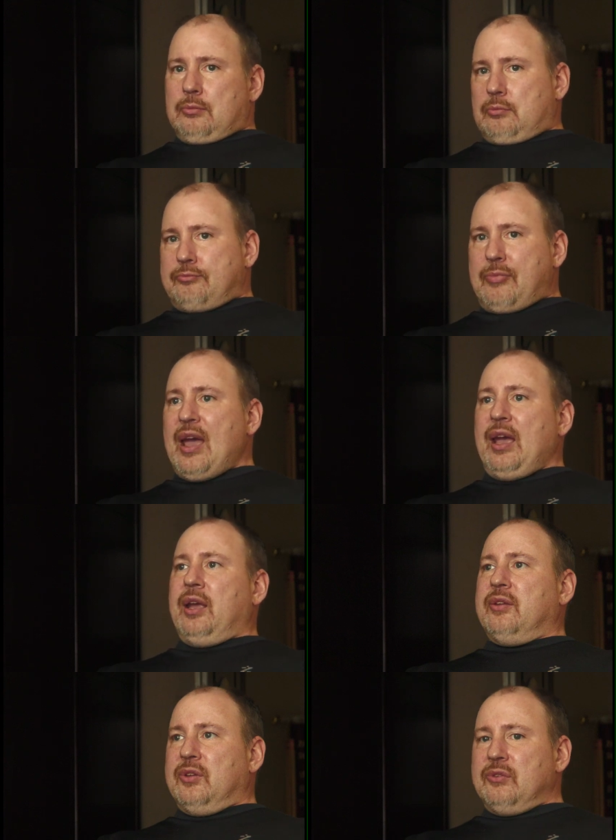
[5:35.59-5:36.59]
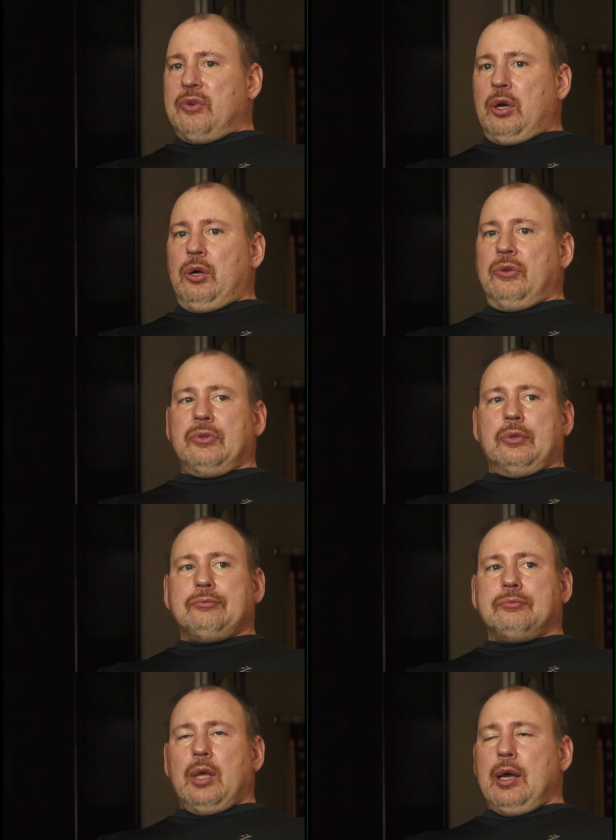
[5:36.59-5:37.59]
bags involved.
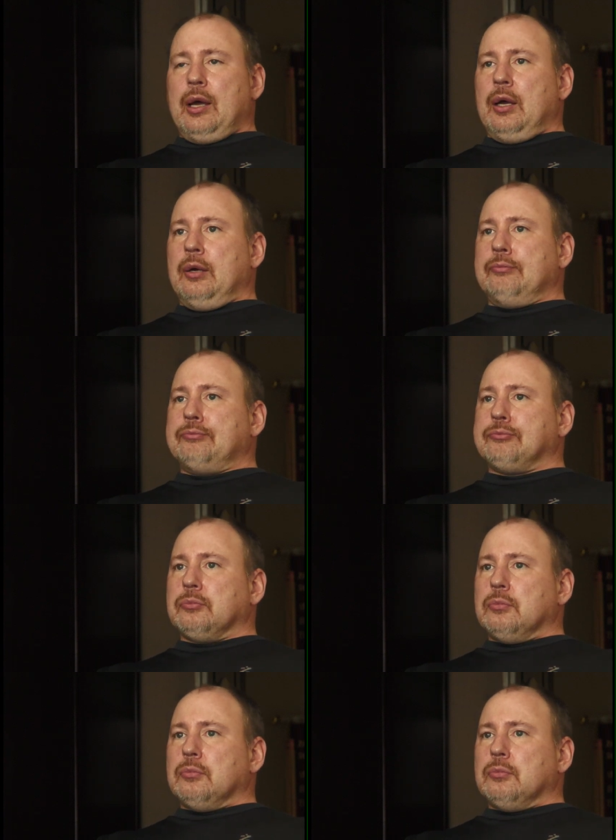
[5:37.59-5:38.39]
Um,